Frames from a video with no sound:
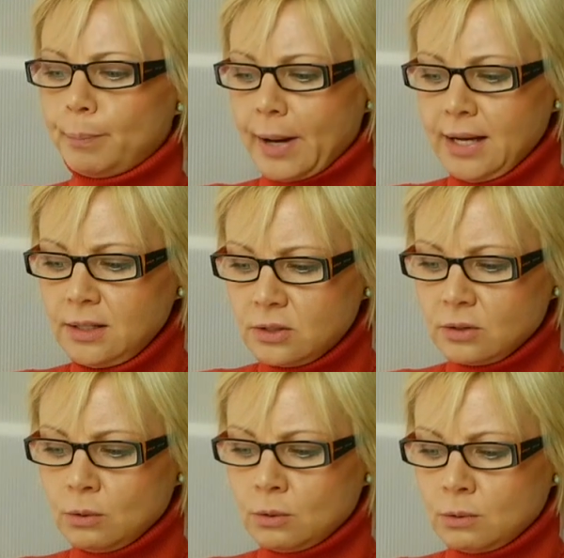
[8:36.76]

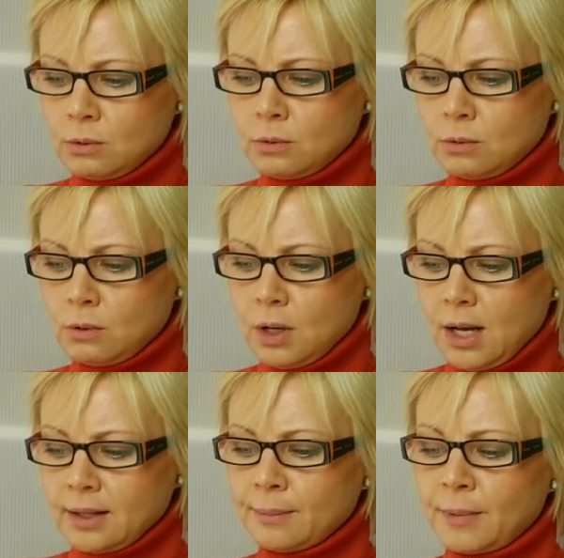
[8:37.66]
base, or
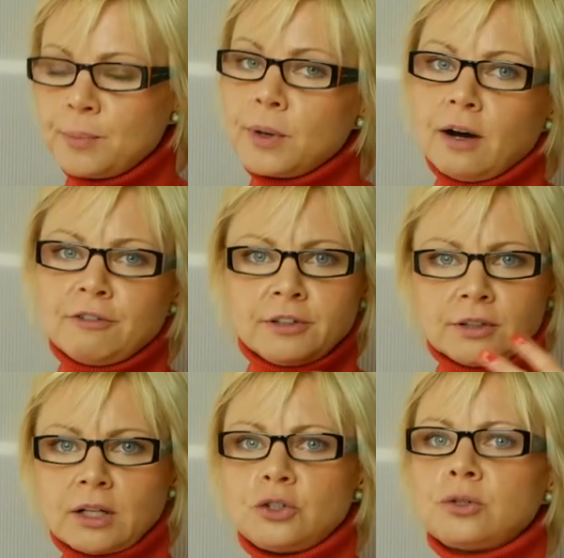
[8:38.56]
there might be a
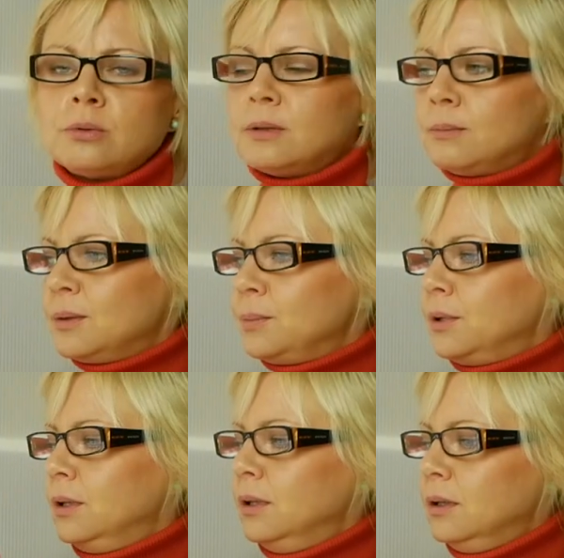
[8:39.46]
financial, there might
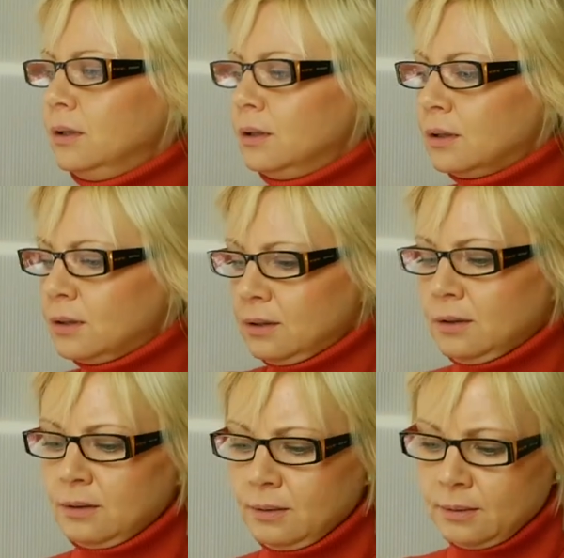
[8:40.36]
be
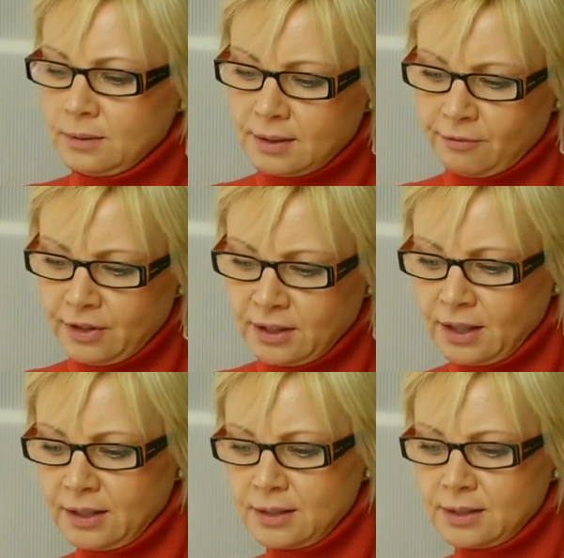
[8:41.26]
something
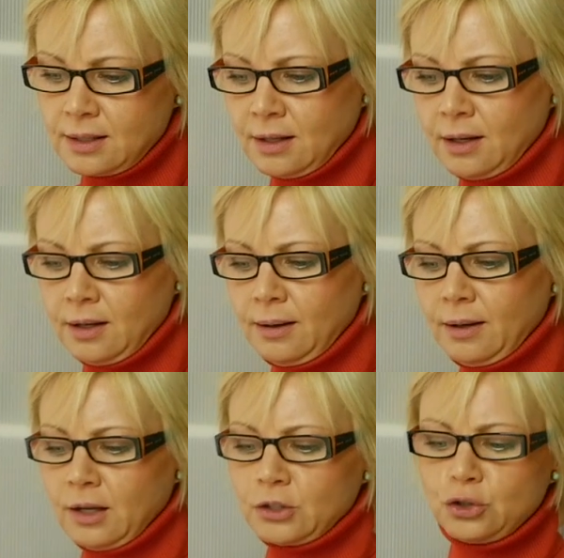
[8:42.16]
that is
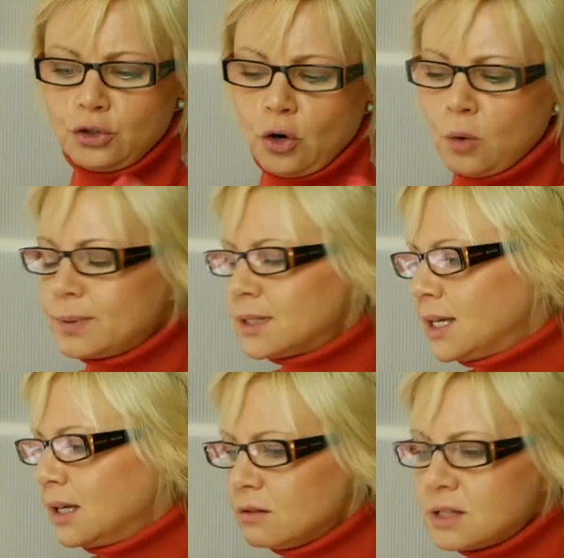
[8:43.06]
a job,
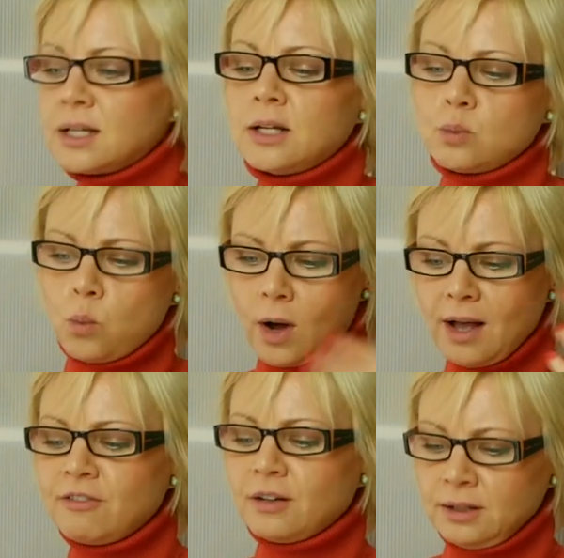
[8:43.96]
skill set,
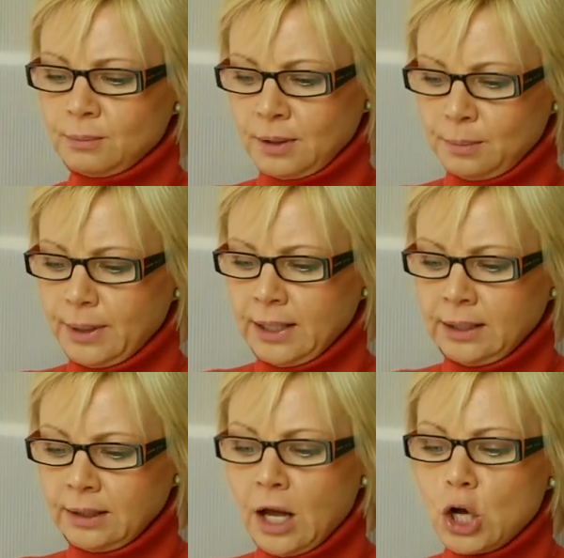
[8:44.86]
whatever it might
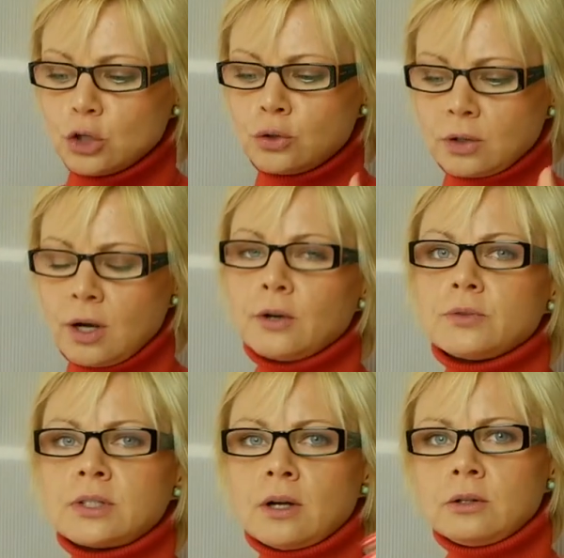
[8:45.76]
be, to kind
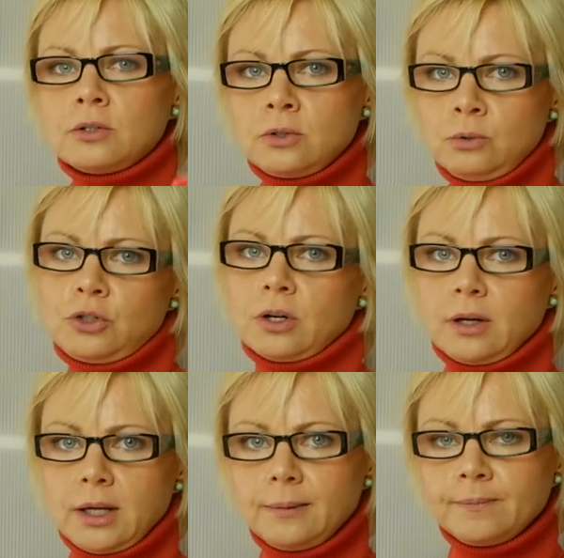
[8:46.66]
of start this new
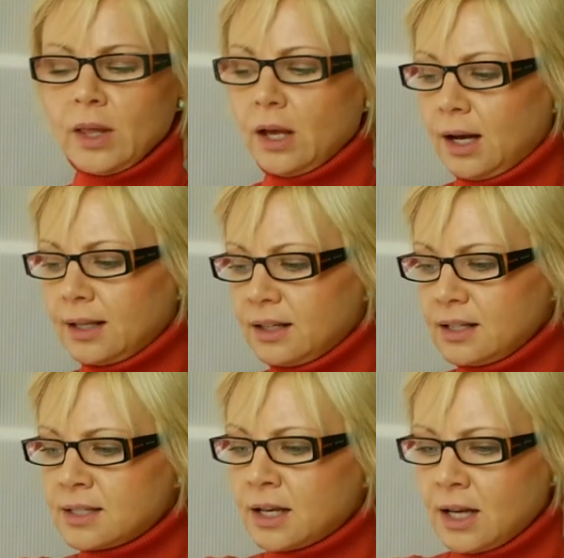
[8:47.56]
journey. And
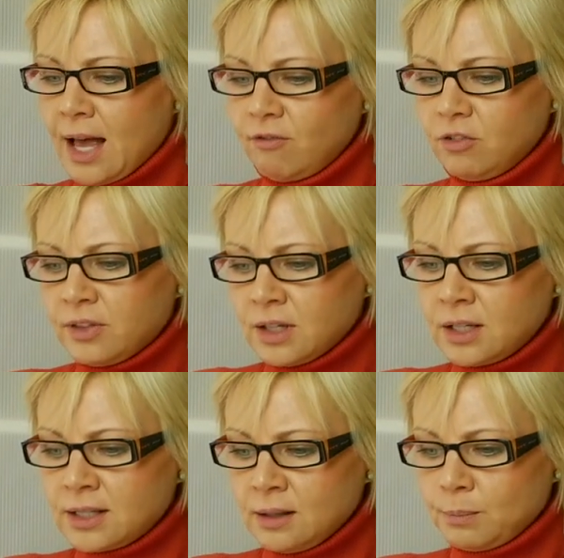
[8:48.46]
they say
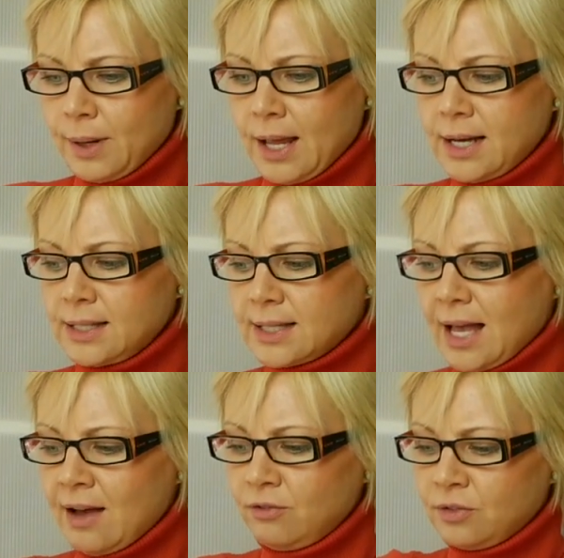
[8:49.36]
everything is in
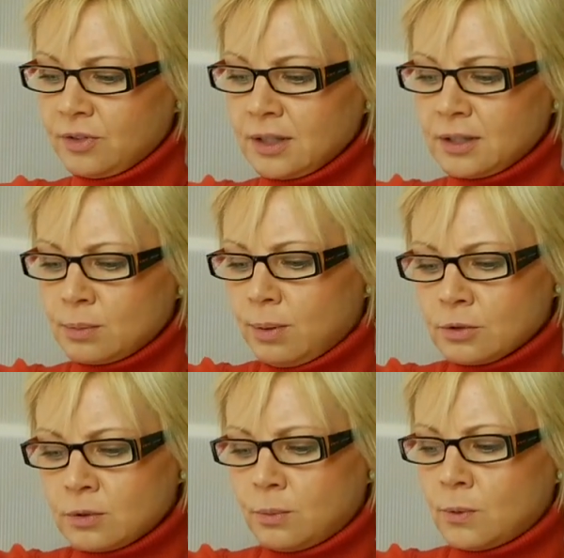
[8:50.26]
place, everything is
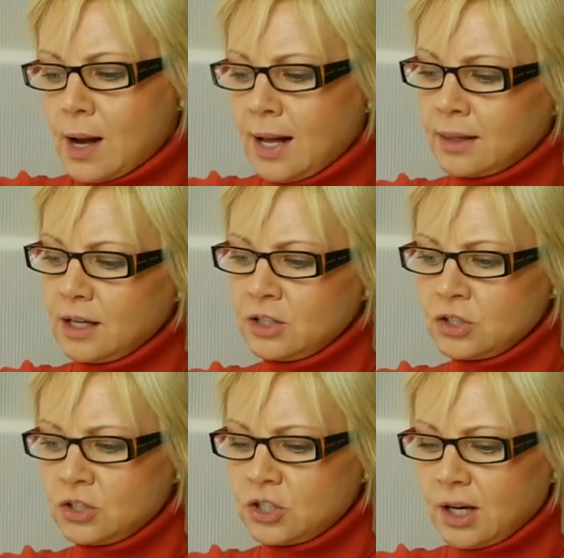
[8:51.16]
possible, and
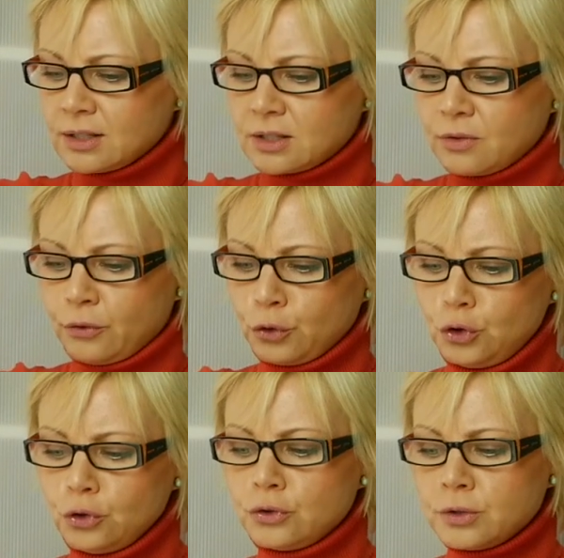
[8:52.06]
it's just for
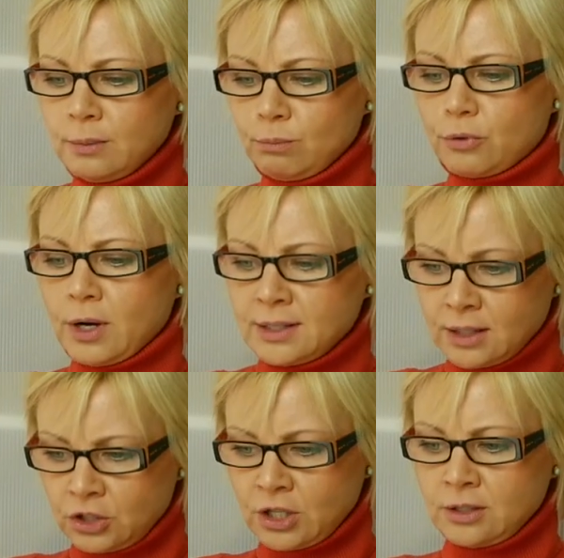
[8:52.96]
you to embrace
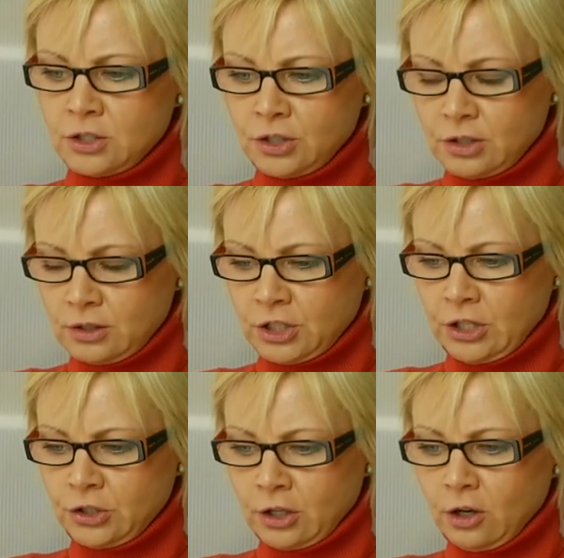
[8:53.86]
that change
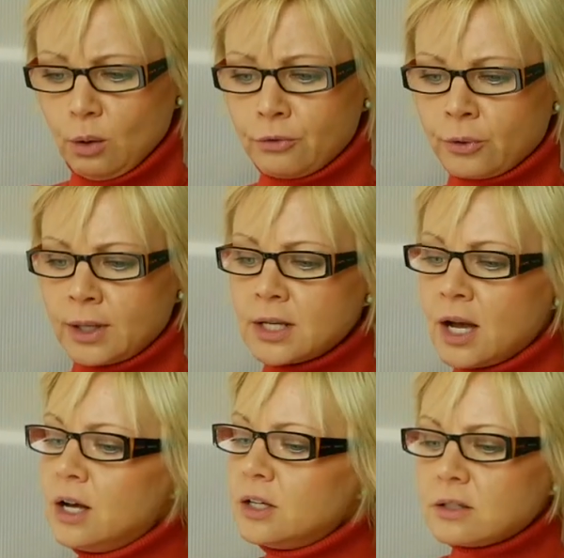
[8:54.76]
and go through it.
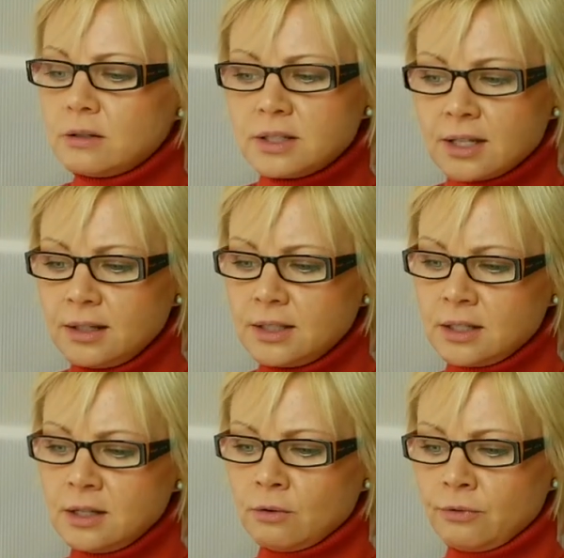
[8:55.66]
So
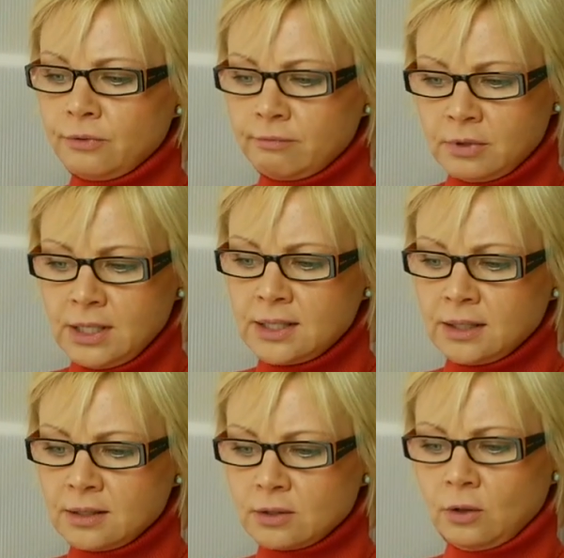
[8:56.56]
entirety of
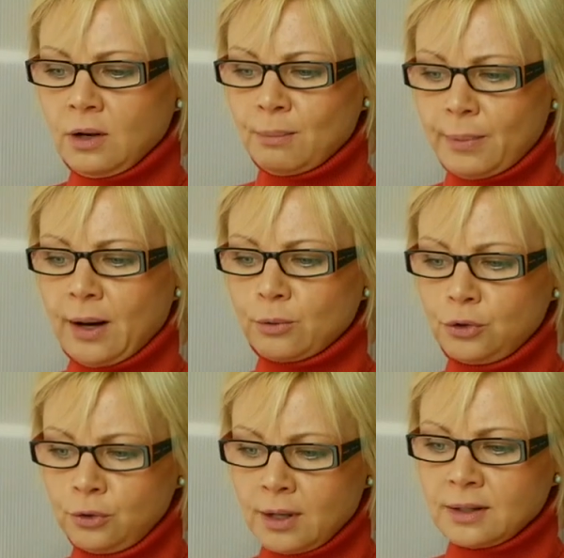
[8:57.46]
reading is all
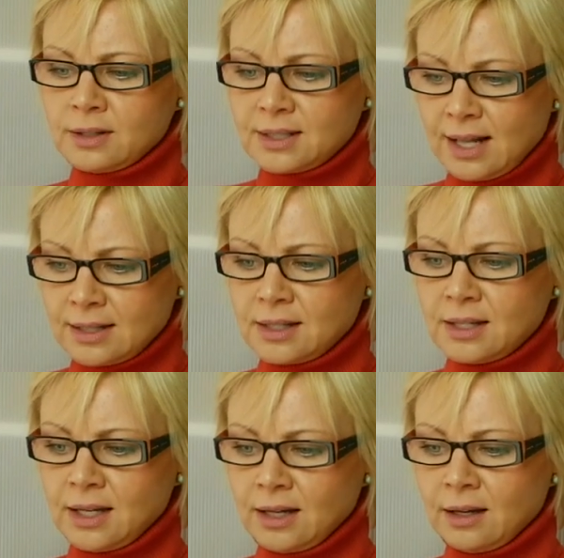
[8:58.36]
about you
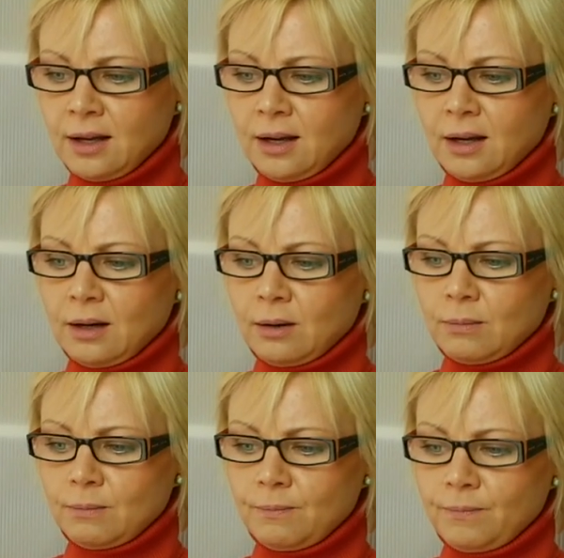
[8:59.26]
understanding
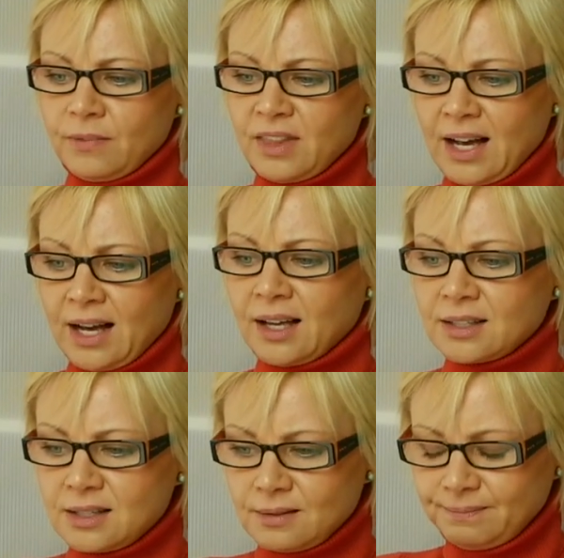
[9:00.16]

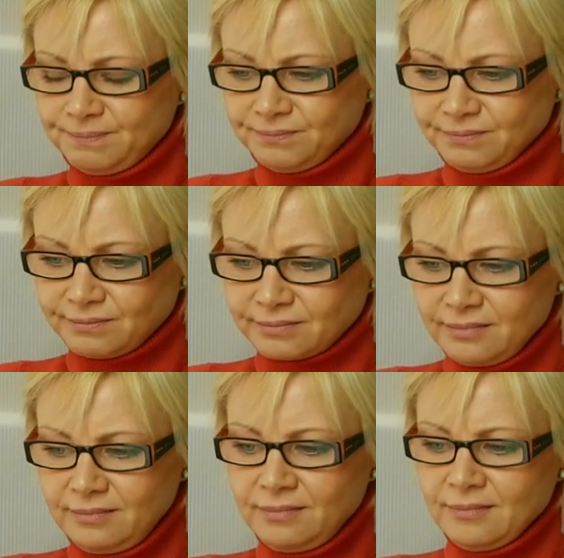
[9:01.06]
that
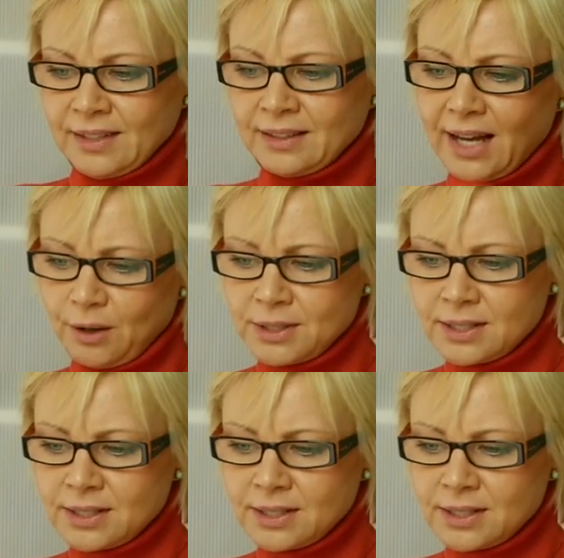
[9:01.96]
now